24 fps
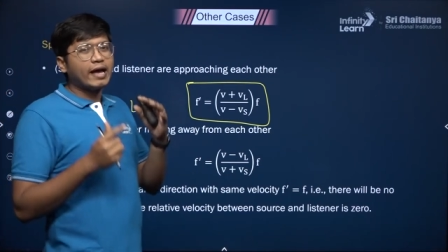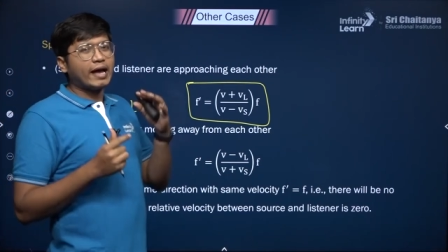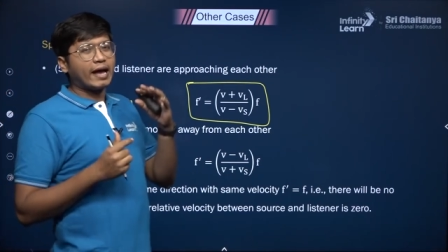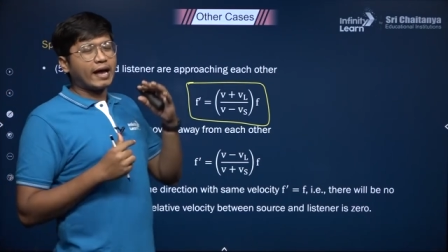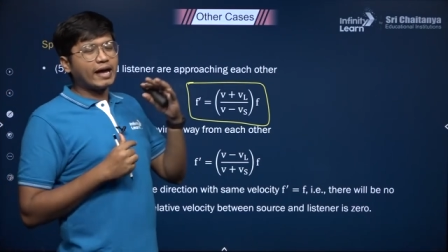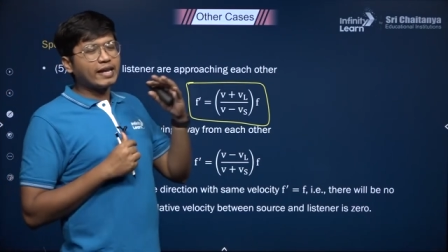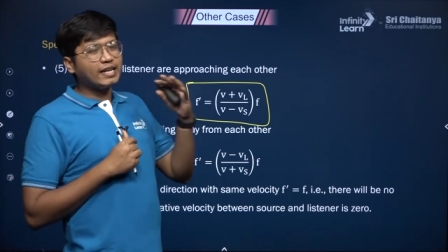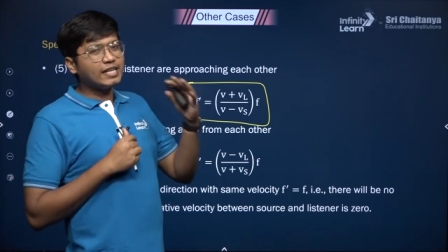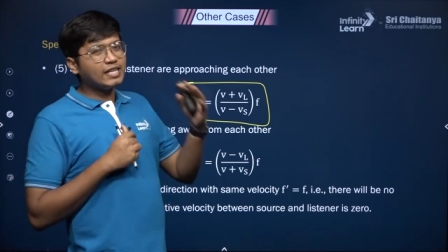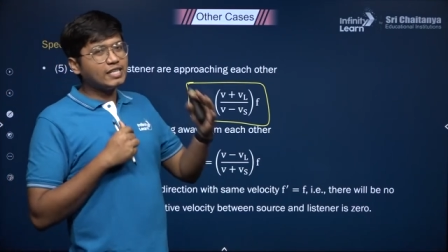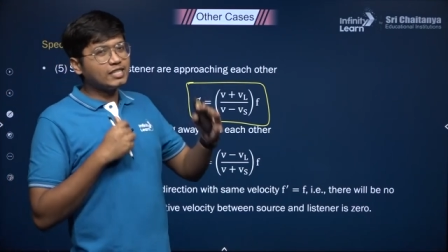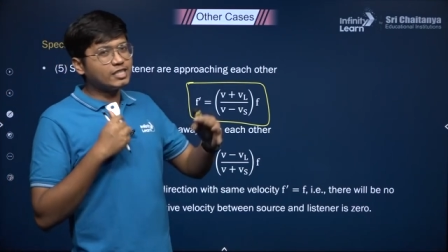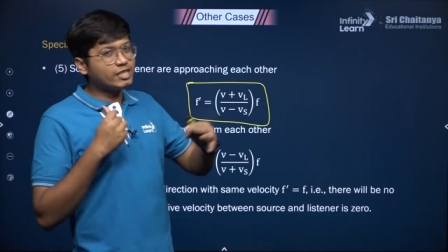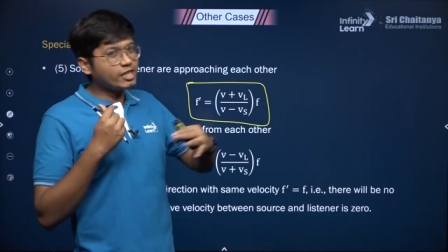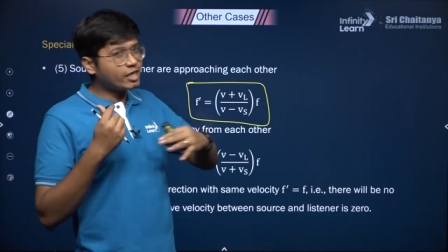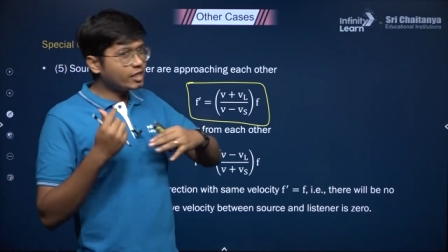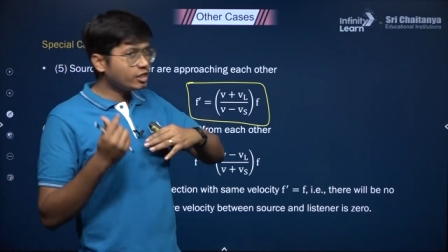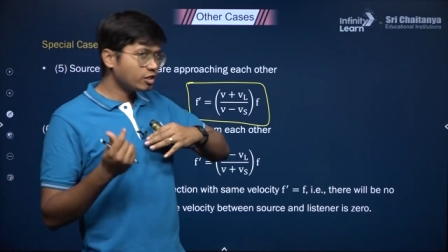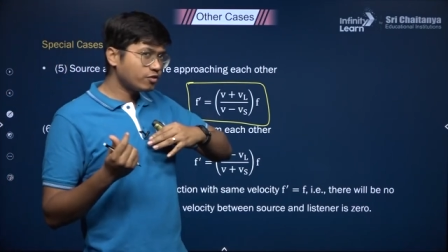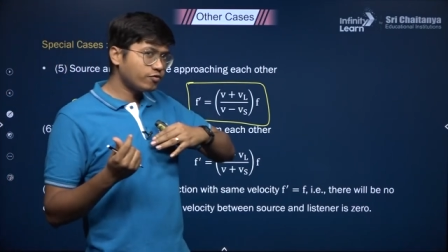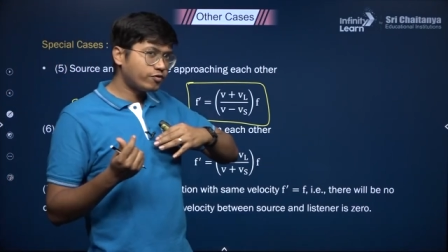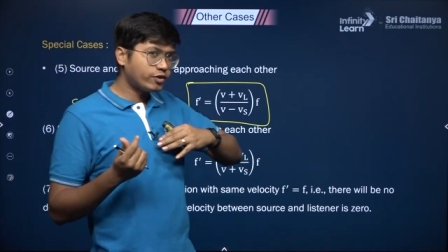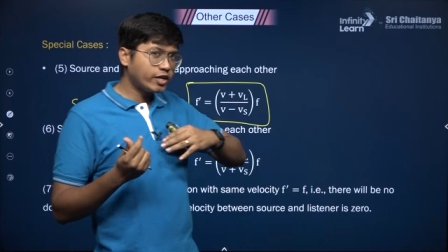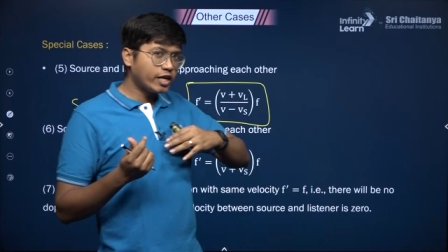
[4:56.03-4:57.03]
any
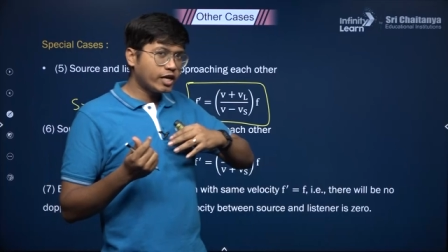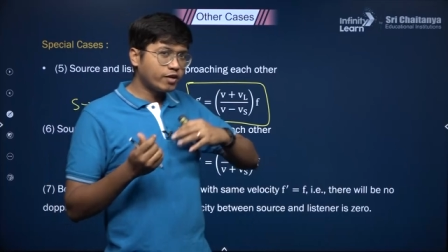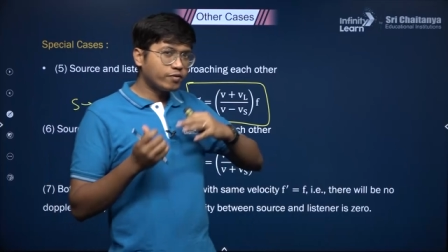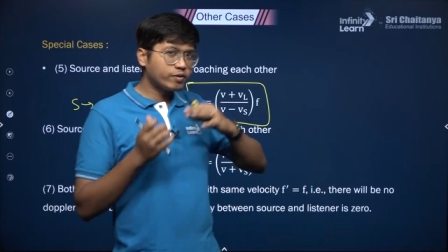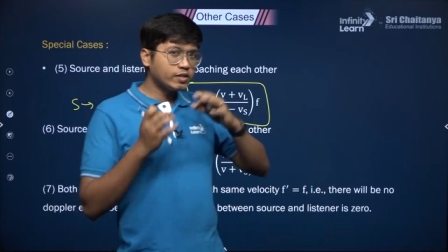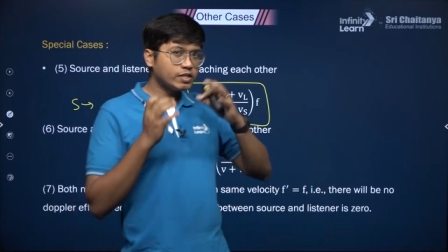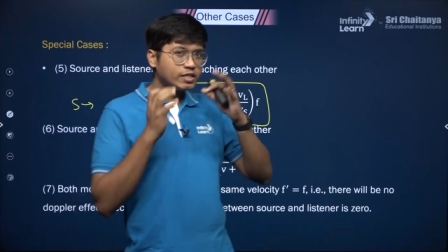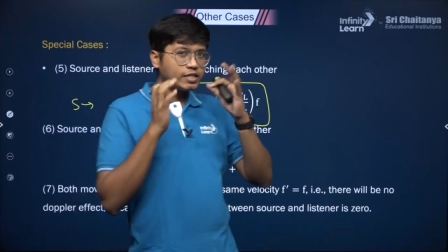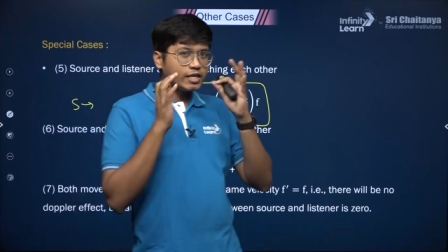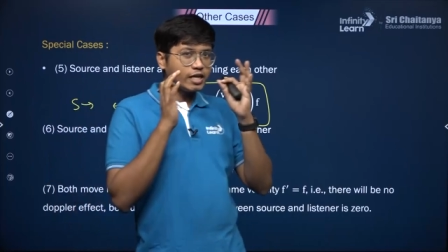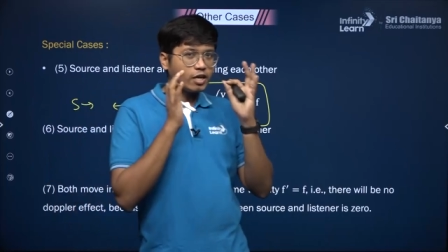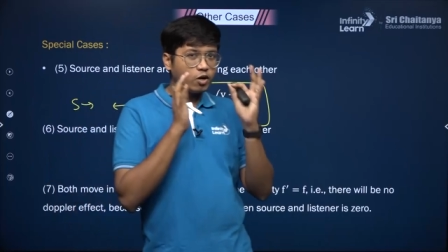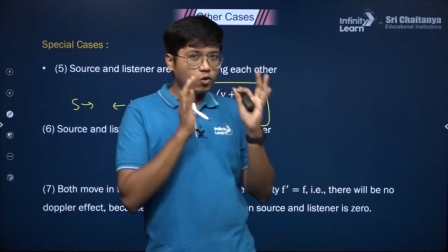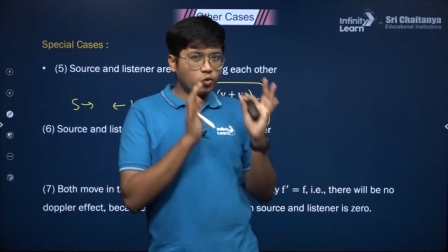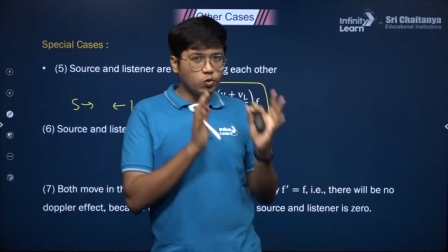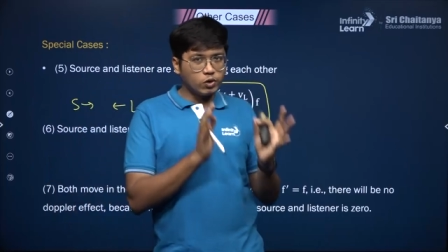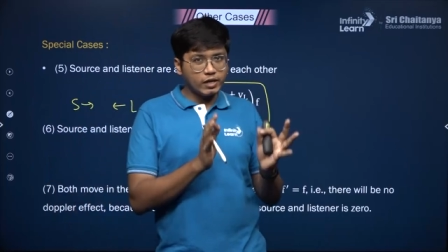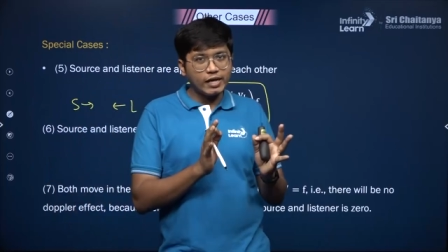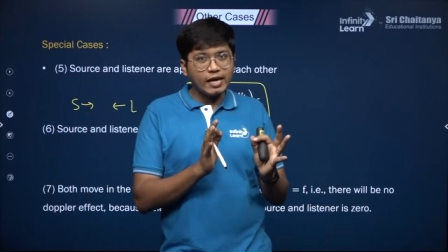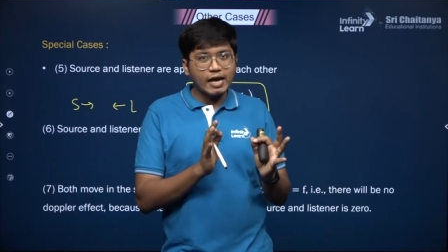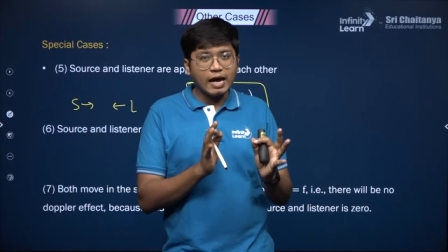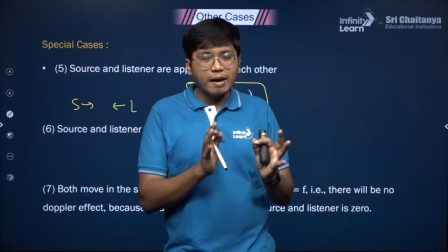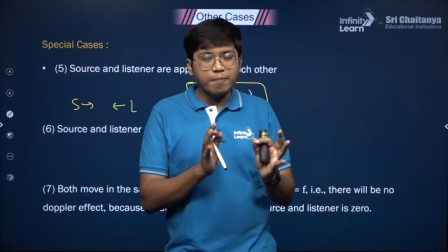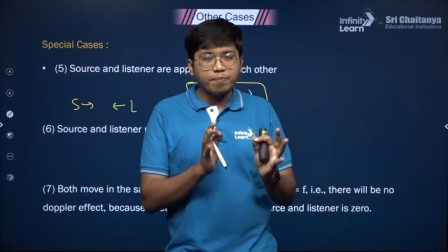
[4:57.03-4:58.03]
change in frequency
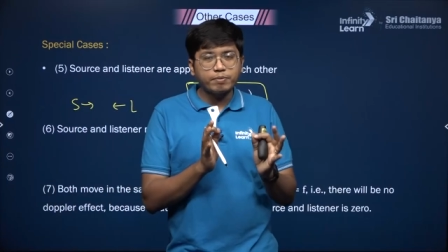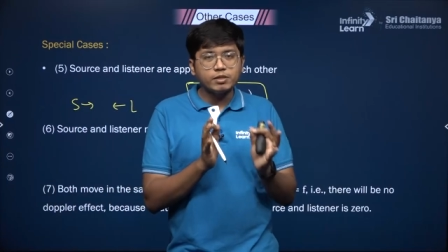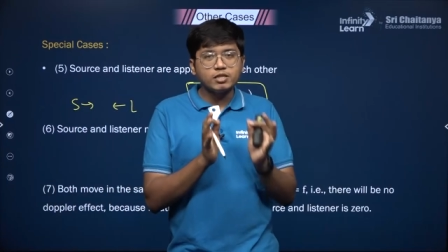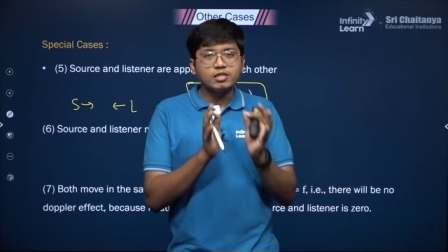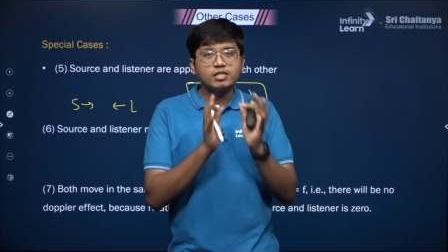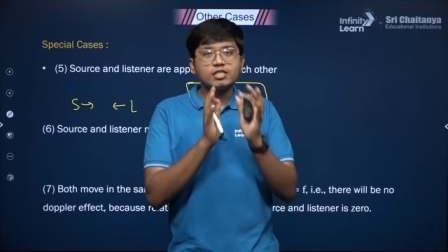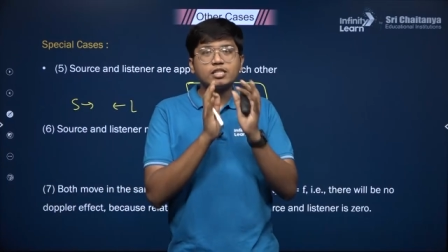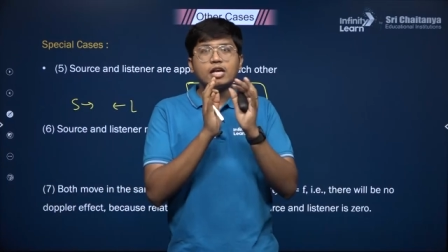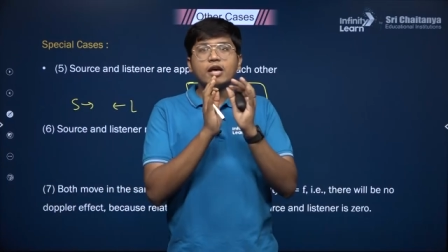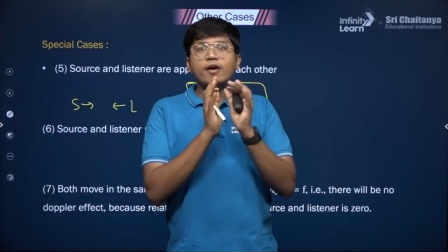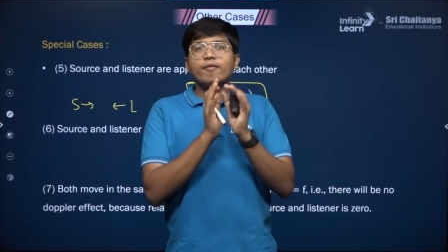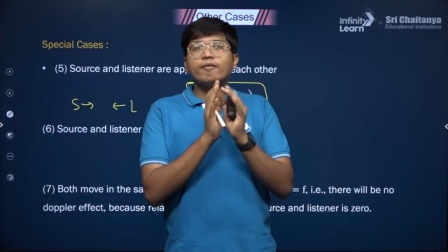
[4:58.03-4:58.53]
only happens